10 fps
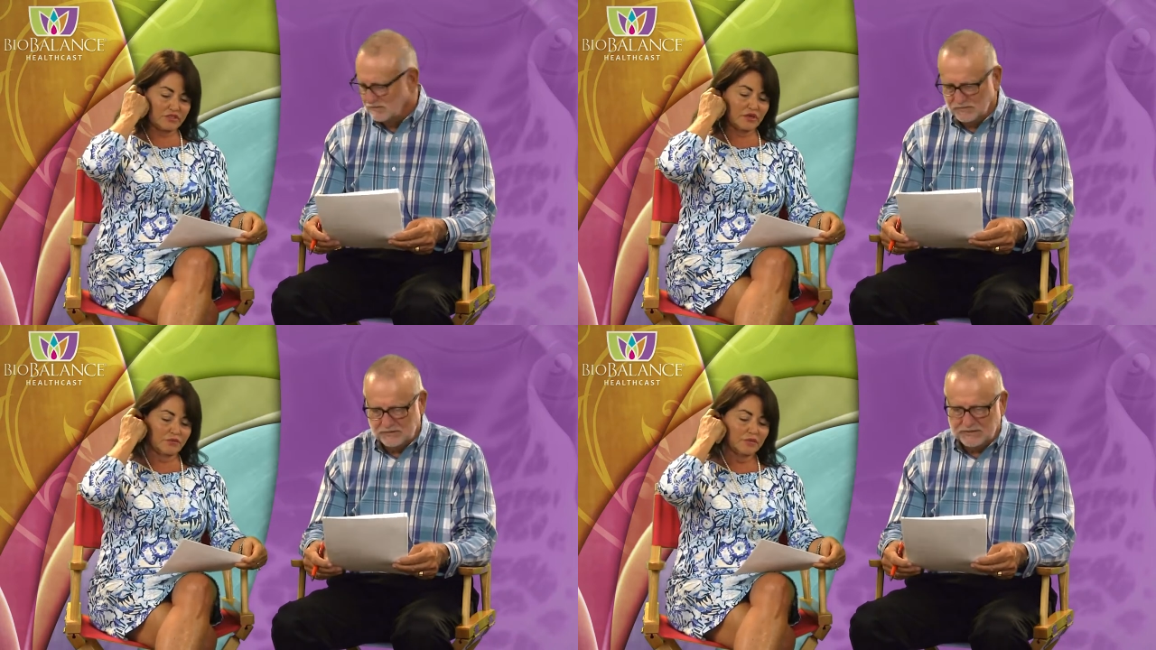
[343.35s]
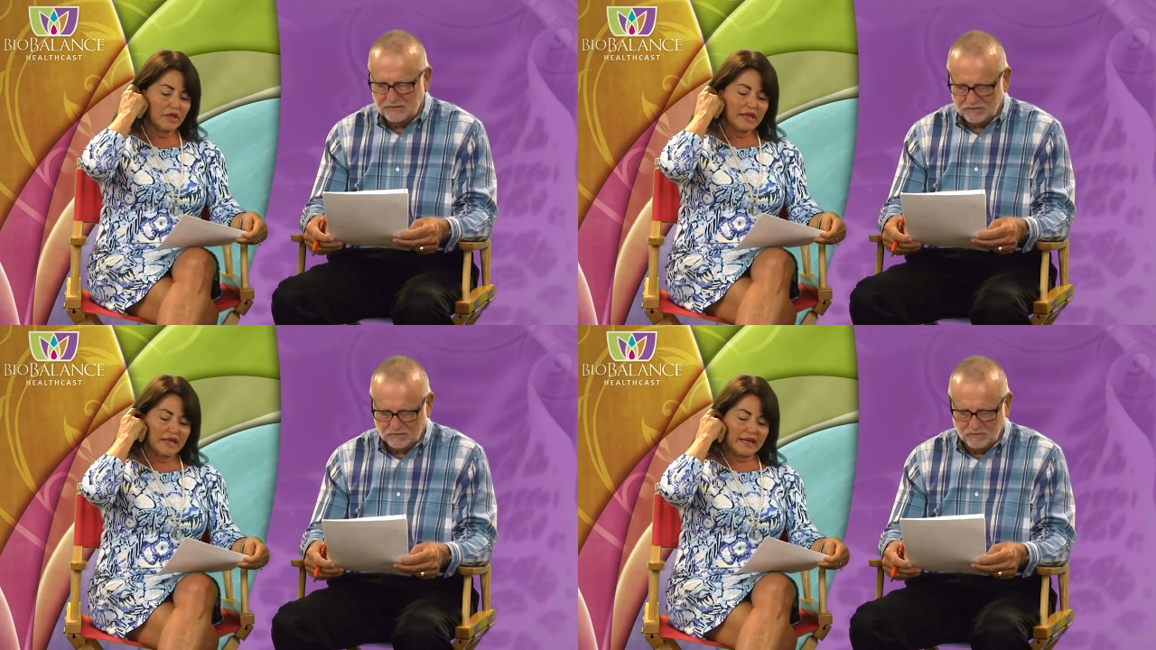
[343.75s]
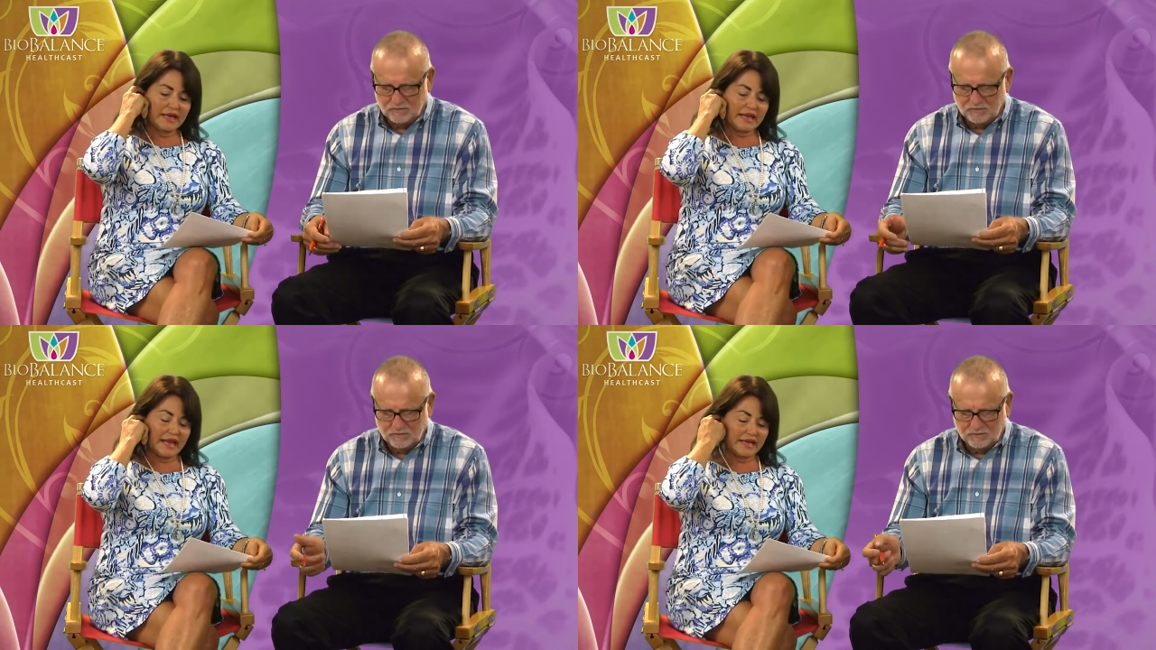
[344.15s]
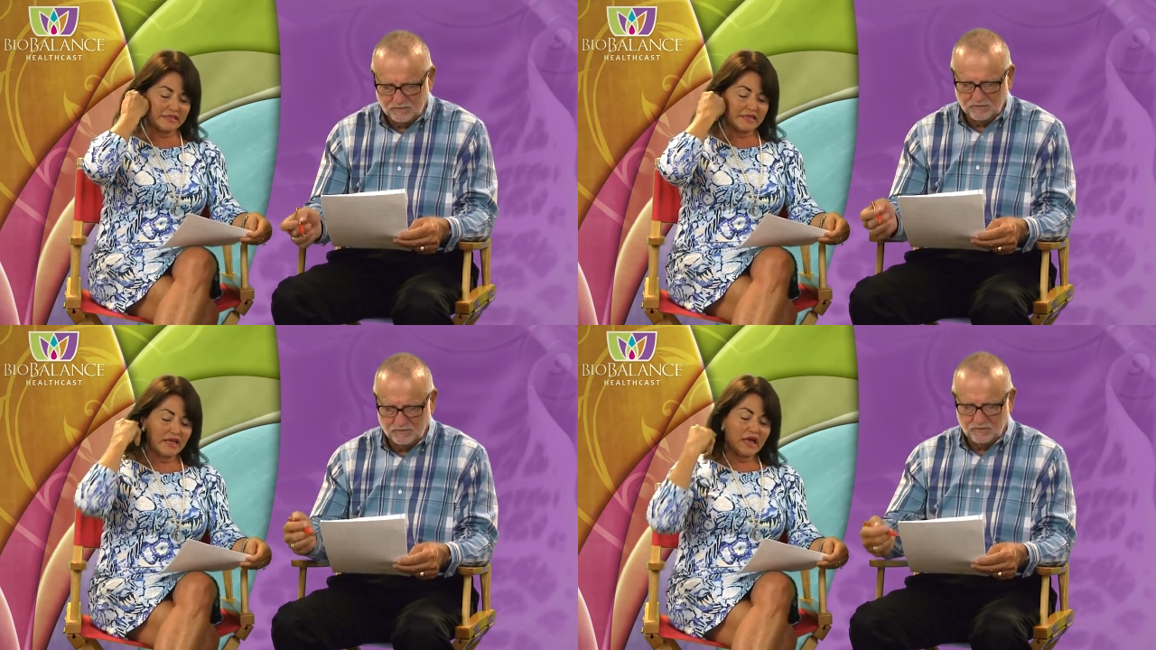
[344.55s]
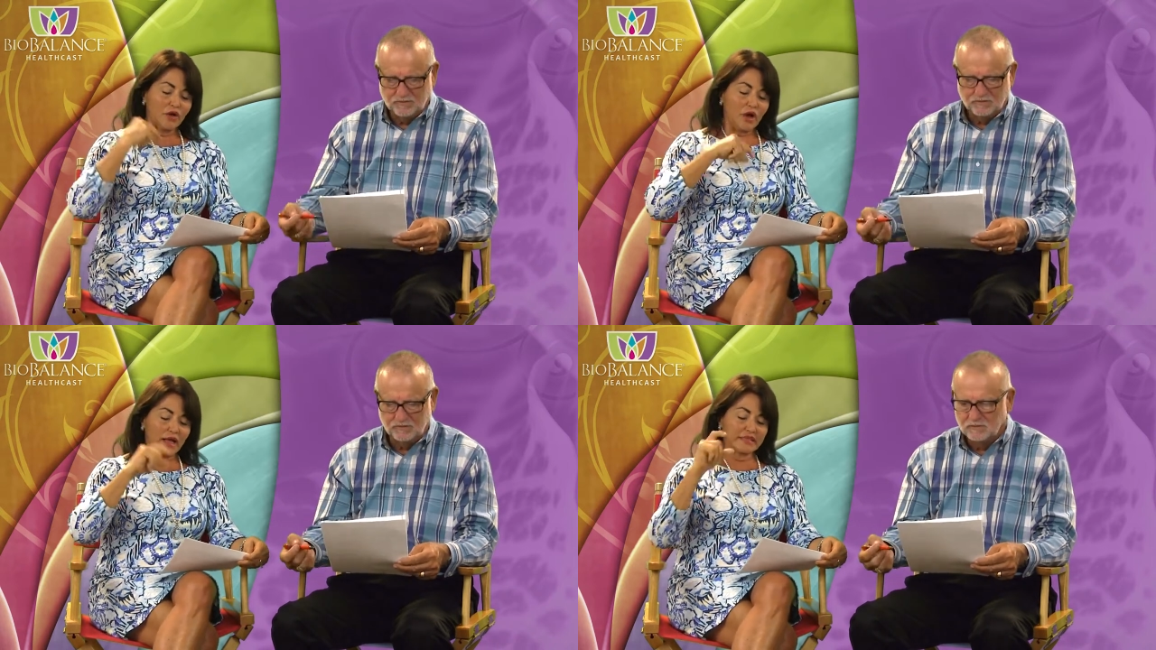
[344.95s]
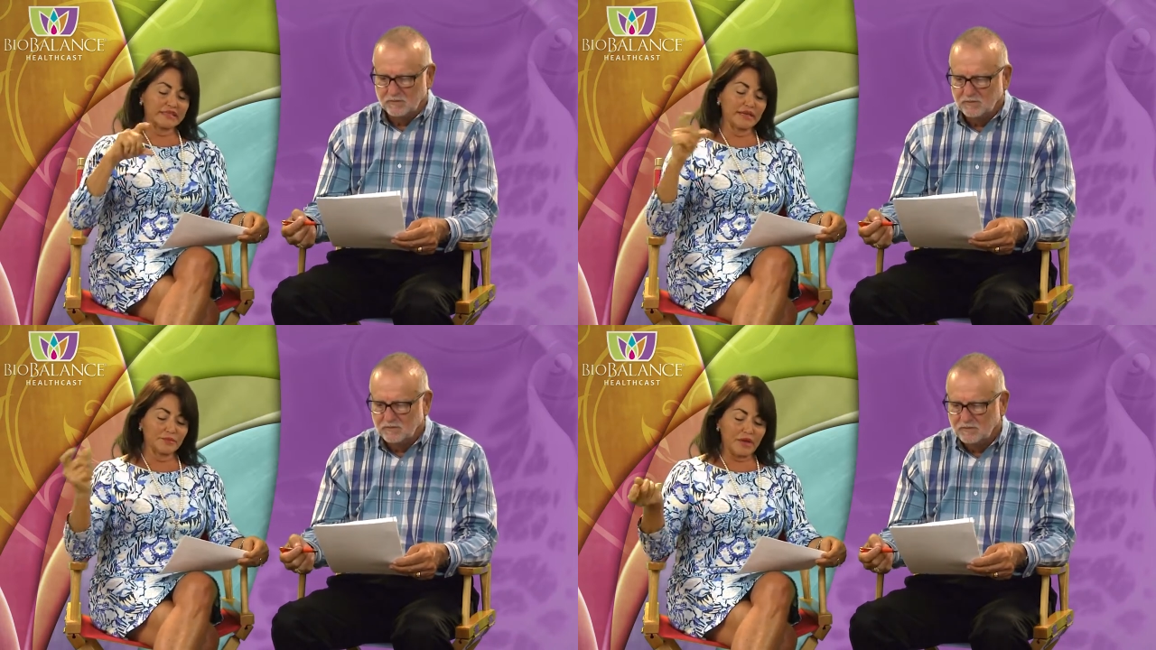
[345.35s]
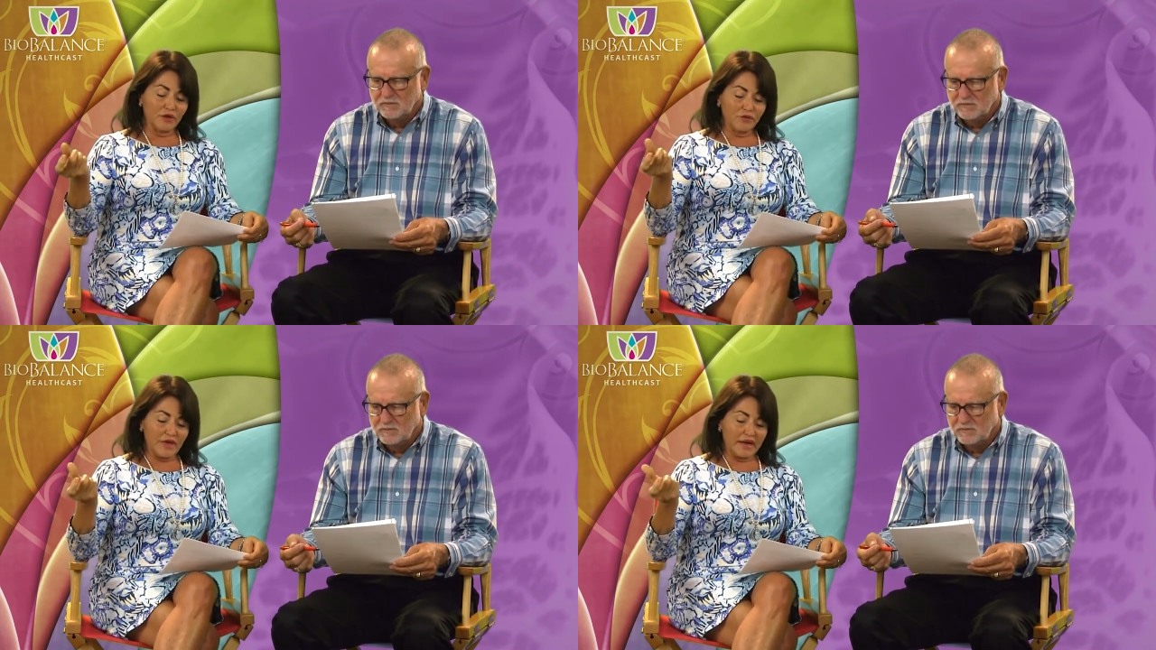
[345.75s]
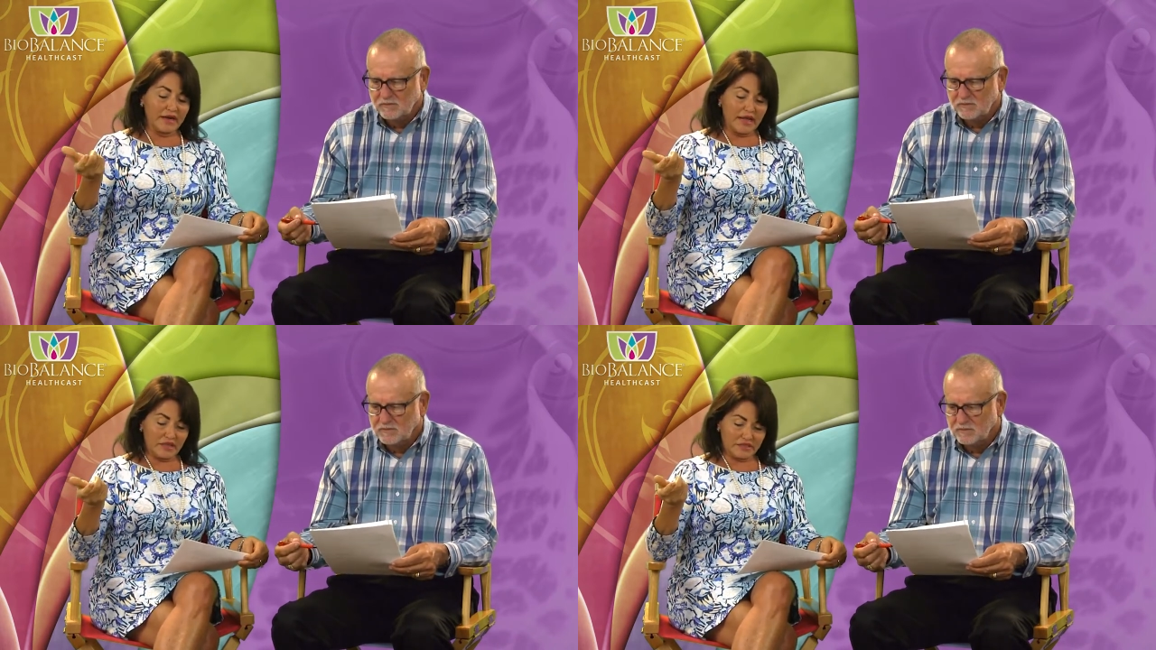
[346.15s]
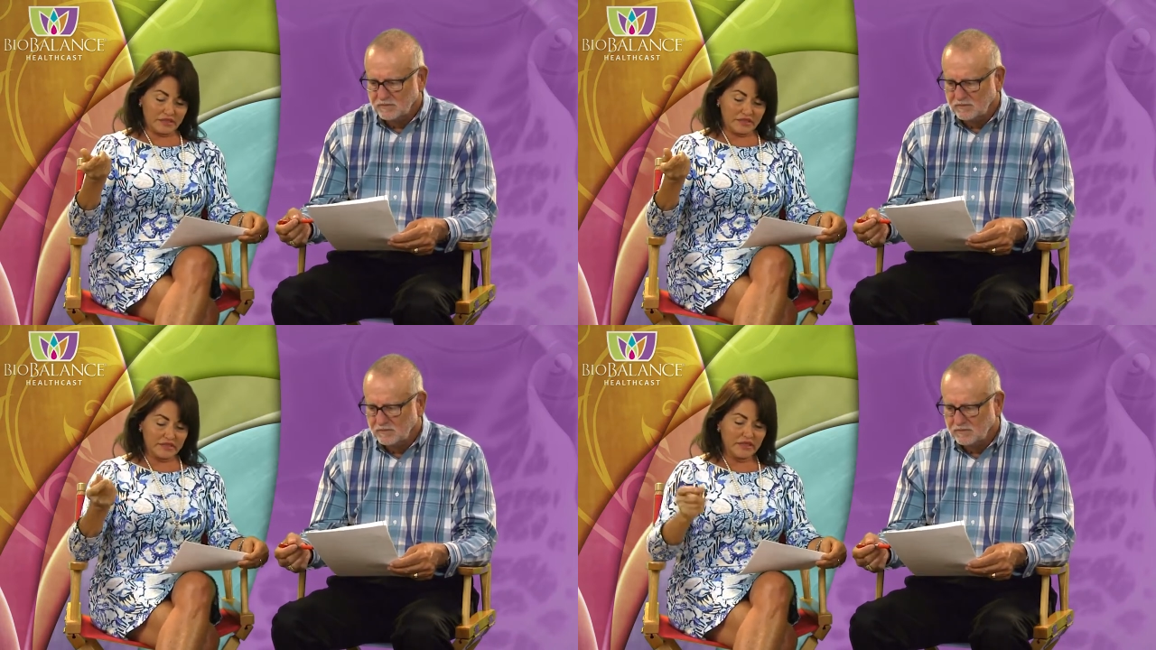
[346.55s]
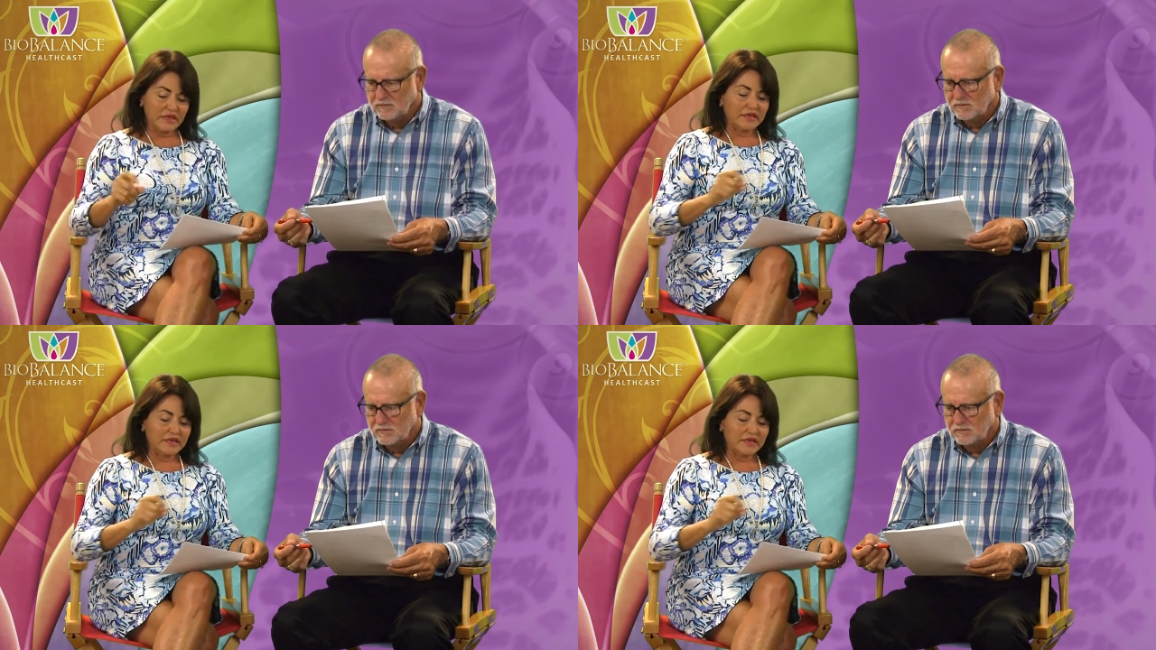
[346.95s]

Speaker 1: So in any case, on the segmental fat analysis,